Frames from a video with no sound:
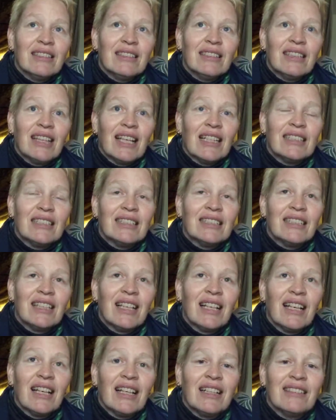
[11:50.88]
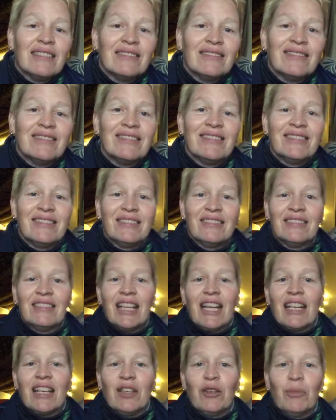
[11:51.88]
that's
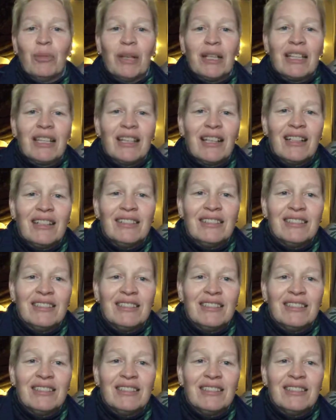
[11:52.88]
thank you, Petra.